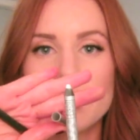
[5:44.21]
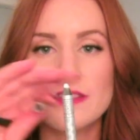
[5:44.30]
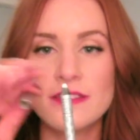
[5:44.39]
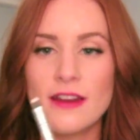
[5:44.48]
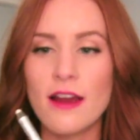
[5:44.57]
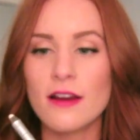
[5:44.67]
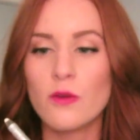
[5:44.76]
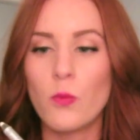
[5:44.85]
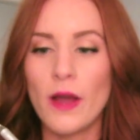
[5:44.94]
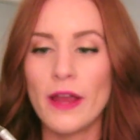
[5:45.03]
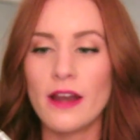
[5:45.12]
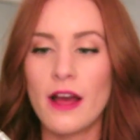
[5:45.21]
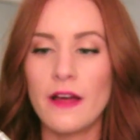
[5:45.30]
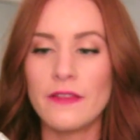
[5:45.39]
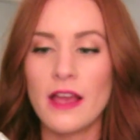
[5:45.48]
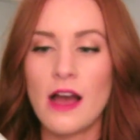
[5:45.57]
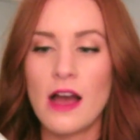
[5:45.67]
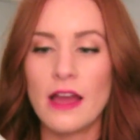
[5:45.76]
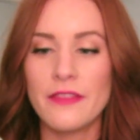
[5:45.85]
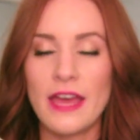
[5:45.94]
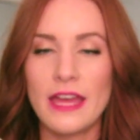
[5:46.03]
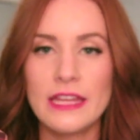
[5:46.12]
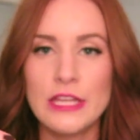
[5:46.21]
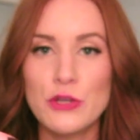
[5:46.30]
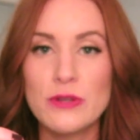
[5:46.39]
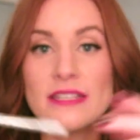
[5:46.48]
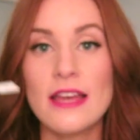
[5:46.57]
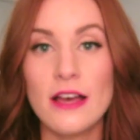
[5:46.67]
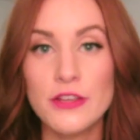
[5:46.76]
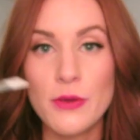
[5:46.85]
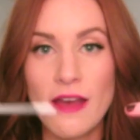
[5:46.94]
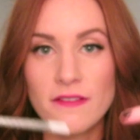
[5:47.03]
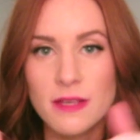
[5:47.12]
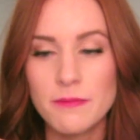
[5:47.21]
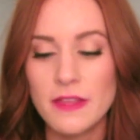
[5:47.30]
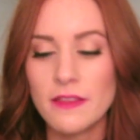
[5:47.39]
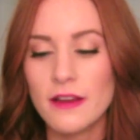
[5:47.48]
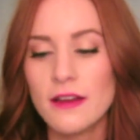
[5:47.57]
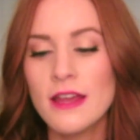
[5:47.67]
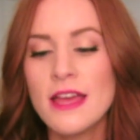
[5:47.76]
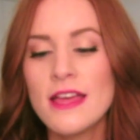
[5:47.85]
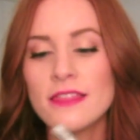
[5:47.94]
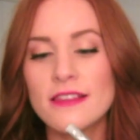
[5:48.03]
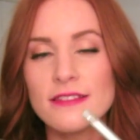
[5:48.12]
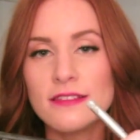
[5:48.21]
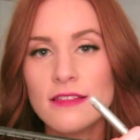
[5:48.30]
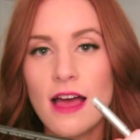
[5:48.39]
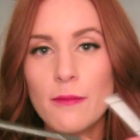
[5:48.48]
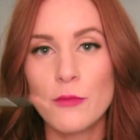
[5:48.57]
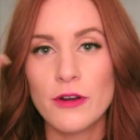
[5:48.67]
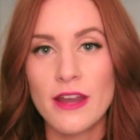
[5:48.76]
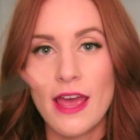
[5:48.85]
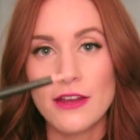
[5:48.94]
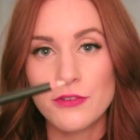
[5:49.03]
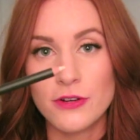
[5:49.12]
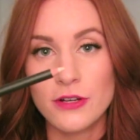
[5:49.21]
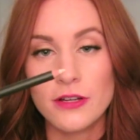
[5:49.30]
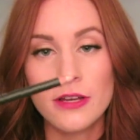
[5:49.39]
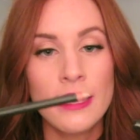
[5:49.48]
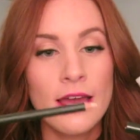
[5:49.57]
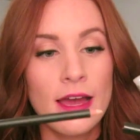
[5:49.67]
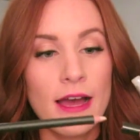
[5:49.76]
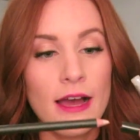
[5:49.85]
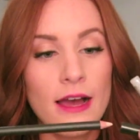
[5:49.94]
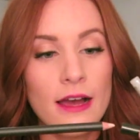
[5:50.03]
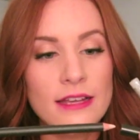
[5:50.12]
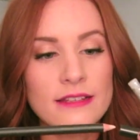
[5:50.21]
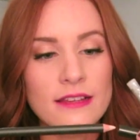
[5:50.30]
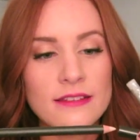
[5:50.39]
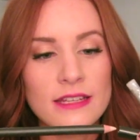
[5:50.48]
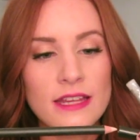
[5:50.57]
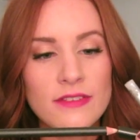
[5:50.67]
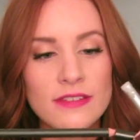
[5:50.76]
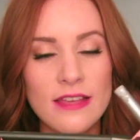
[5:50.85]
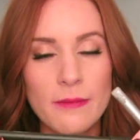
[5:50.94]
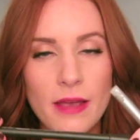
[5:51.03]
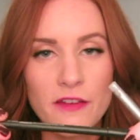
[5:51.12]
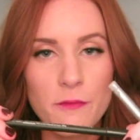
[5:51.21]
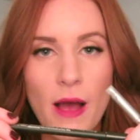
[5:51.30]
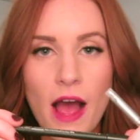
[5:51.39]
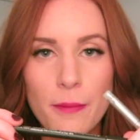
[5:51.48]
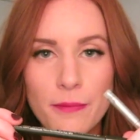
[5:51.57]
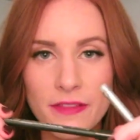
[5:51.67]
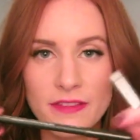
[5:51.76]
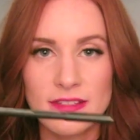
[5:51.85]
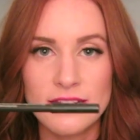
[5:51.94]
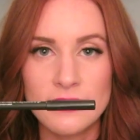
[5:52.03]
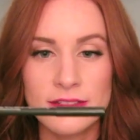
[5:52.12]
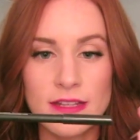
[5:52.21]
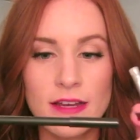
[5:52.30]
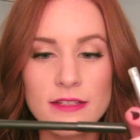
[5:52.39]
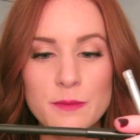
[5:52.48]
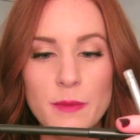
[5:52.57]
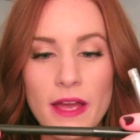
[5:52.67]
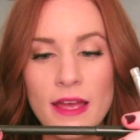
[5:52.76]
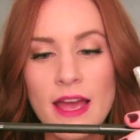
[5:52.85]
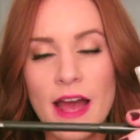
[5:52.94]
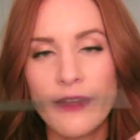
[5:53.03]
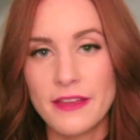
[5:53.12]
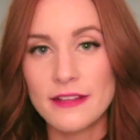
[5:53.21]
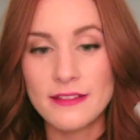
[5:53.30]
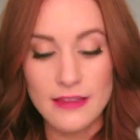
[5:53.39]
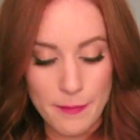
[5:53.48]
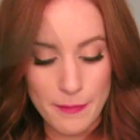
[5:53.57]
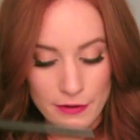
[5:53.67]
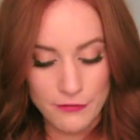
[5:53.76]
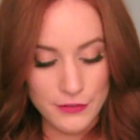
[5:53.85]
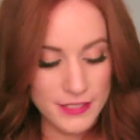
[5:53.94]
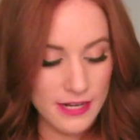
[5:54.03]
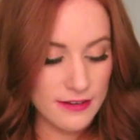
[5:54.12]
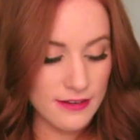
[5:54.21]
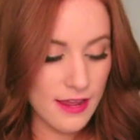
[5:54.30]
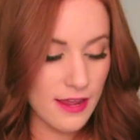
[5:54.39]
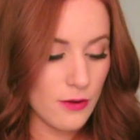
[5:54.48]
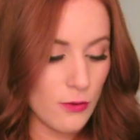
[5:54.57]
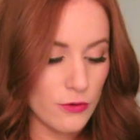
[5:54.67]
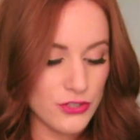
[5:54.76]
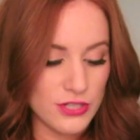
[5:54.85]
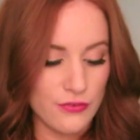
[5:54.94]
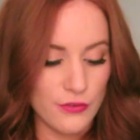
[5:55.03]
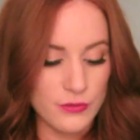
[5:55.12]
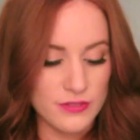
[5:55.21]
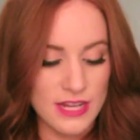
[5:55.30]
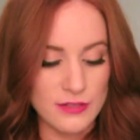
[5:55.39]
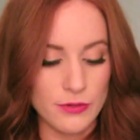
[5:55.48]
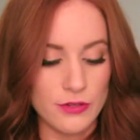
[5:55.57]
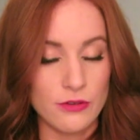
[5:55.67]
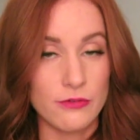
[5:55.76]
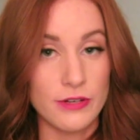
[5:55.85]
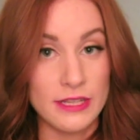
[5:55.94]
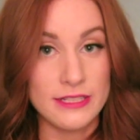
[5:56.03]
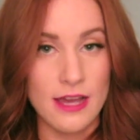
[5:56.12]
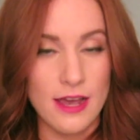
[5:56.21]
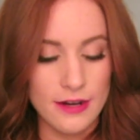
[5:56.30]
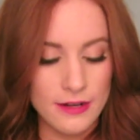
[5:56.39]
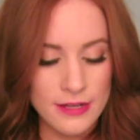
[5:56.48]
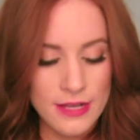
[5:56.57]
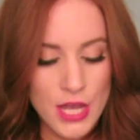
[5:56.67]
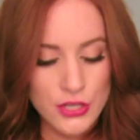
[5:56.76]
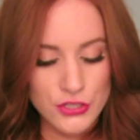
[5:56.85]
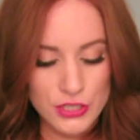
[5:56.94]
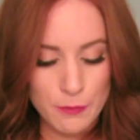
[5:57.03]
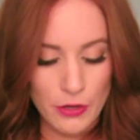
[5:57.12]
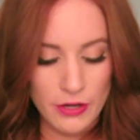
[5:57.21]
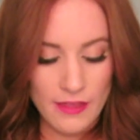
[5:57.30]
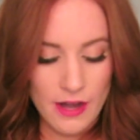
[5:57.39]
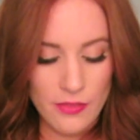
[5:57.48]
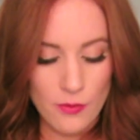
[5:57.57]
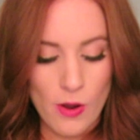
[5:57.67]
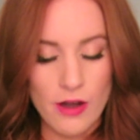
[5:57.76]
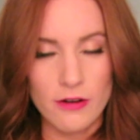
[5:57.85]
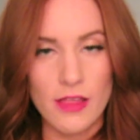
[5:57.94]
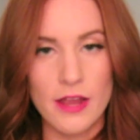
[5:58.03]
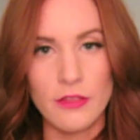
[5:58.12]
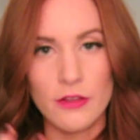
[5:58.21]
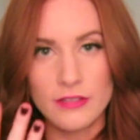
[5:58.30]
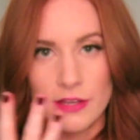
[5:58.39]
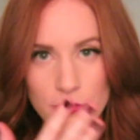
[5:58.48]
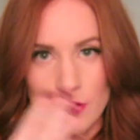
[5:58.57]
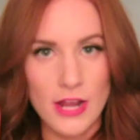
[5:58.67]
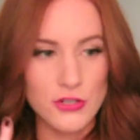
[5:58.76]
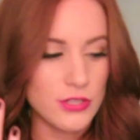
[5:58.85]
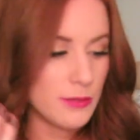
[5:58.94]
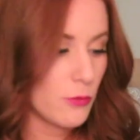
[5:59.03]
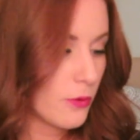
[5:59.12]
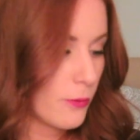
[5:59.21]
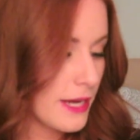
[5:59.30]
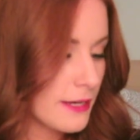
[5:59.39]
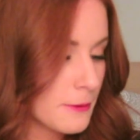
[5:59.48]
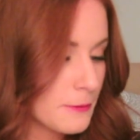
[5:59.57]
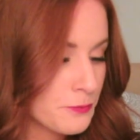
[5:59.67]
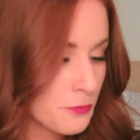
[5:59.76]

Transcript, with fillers: a stark white on the eye that you can tell you have something there. This is a lot more natural. Uh, it doesn't give the same kind of pop that the Stila does, but I think it's a lot better for day-to-day or just for those days where you look really tired. Just putting that on the waterline looks like you're naturally more awake.